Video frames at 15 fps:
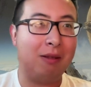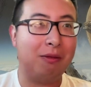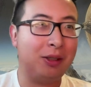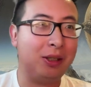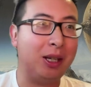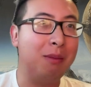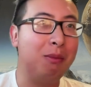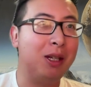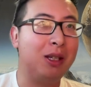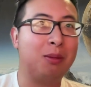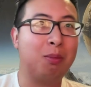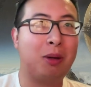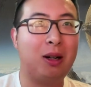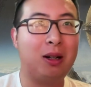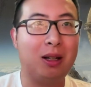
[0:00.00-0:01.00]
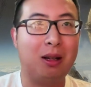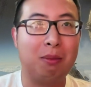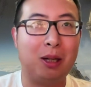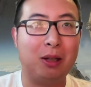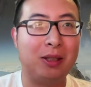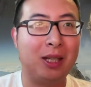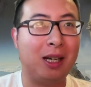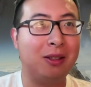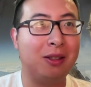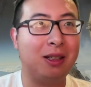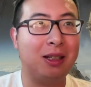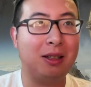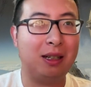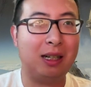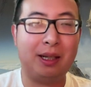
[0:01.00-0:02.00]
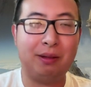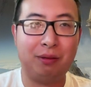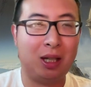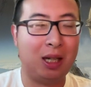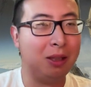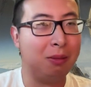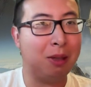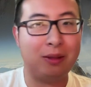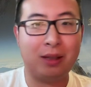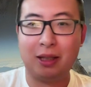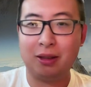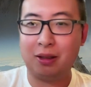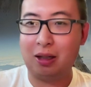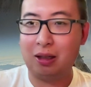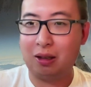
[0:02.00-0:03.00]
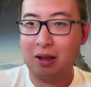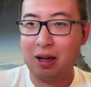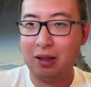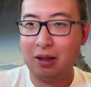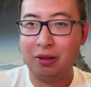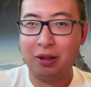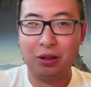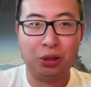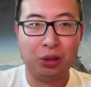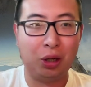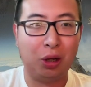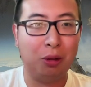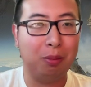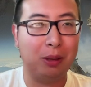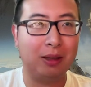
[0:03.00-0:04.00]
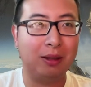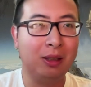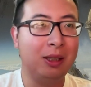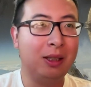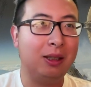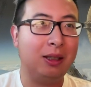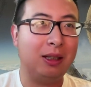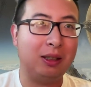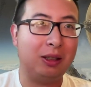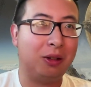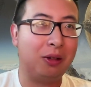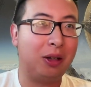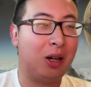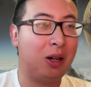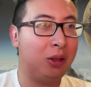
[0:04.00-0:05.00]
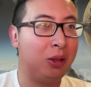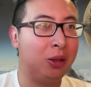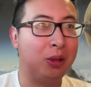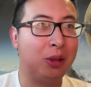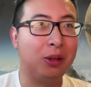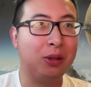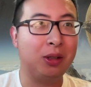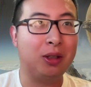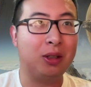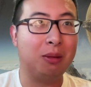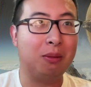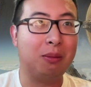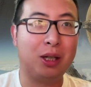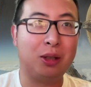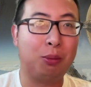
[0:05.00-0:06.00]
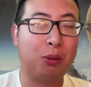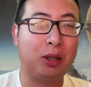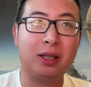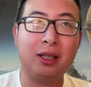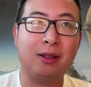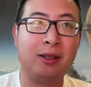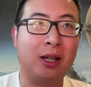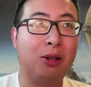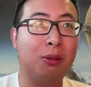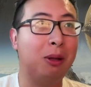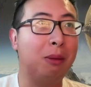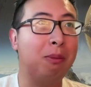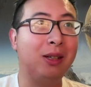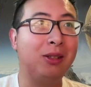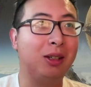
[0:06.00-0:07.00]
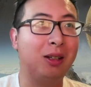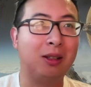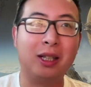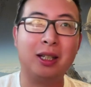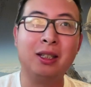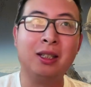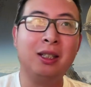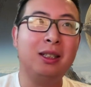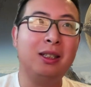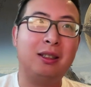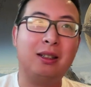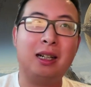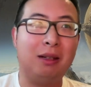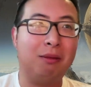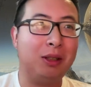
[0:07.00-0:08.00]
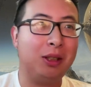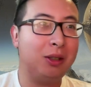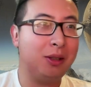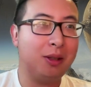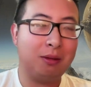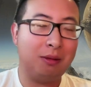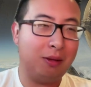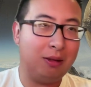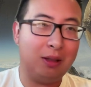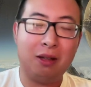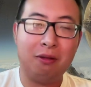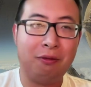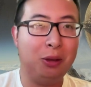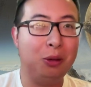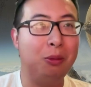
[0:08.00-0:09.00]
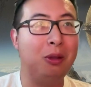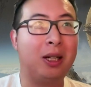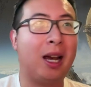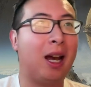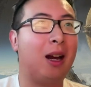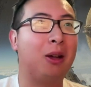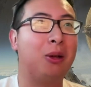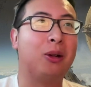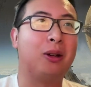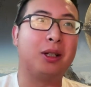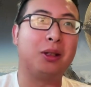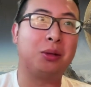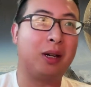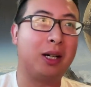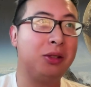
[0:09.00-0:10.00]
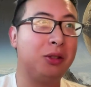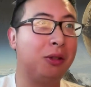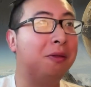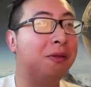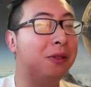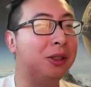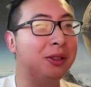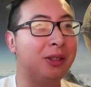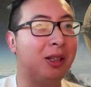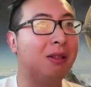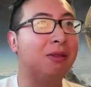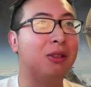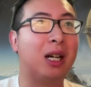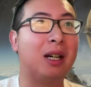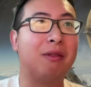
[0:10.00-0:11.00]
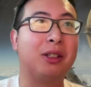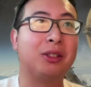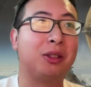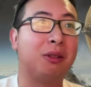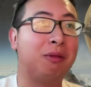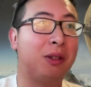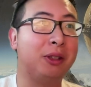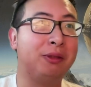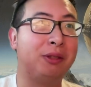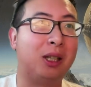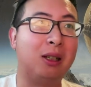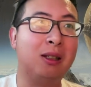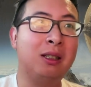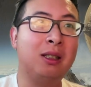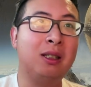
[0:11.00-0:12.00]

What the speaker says: of skim this part about Tesla. I've talked about Tesla a lot on this show, but the article goes into much more detail. But basically, there's a few categories, right? So full self-driving. So first of all,